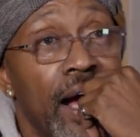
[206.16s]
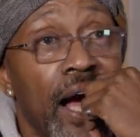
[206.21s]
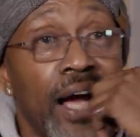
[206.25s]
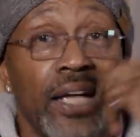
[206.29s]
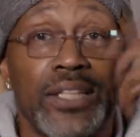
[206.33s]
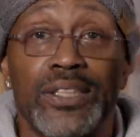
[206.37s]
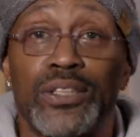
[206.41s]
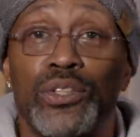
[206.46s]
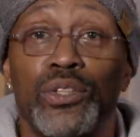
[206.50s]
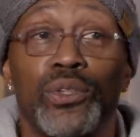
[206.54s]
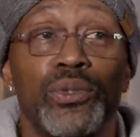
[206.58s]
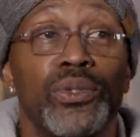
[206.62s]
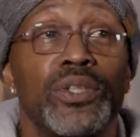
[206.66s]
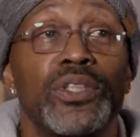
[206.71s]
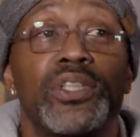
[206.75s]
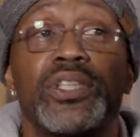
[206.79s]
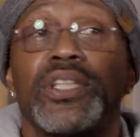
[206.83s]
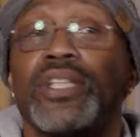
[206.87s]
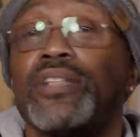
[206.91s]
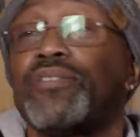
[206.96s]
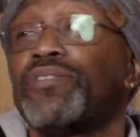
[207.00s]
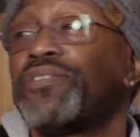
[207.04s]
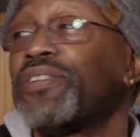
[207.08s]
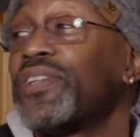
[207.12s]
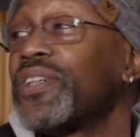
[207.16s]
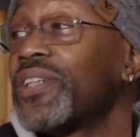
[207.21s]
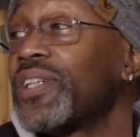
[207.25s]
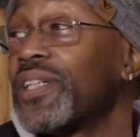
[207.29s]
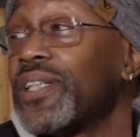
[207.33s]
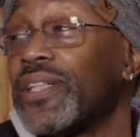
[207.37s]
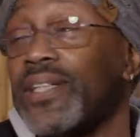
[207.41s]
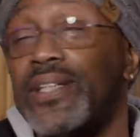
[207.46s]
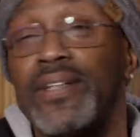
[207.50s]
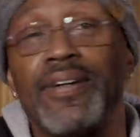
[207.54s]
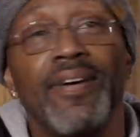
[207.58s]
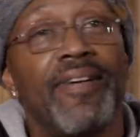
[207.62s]
I just do it till it feel
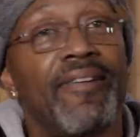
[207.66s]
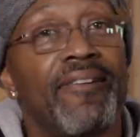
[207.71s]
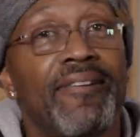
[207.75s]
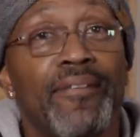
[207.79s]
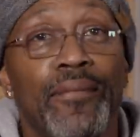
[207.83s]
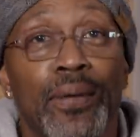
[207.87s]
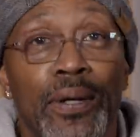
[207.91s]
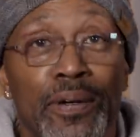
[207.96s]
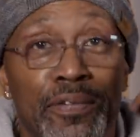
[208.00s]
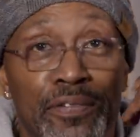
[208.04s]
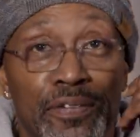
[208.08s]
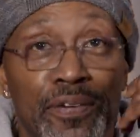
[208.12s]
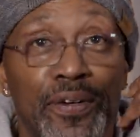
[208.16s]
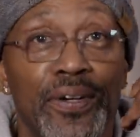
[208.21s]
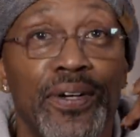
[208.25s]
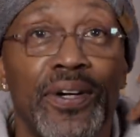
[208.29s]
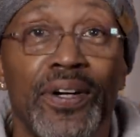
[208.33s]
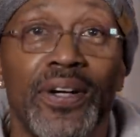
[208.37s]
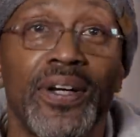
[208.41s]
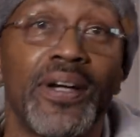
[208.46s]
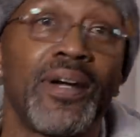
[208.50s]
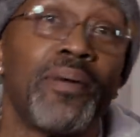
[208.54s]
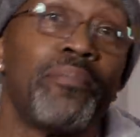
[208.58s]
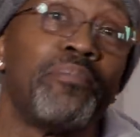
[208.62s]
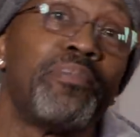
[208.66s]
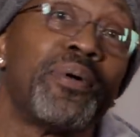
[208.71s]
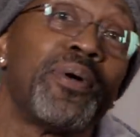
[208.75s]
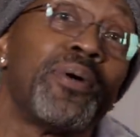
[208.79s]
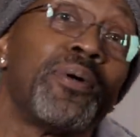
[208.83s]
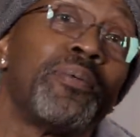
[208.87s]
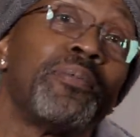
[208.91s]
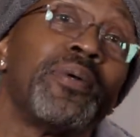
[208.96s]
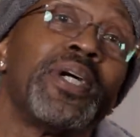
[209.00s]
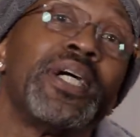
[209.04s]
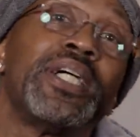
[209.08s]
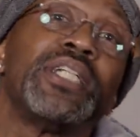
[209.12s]
good. When it feel good,
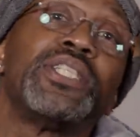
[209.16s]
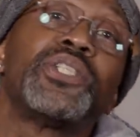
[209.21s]
boom.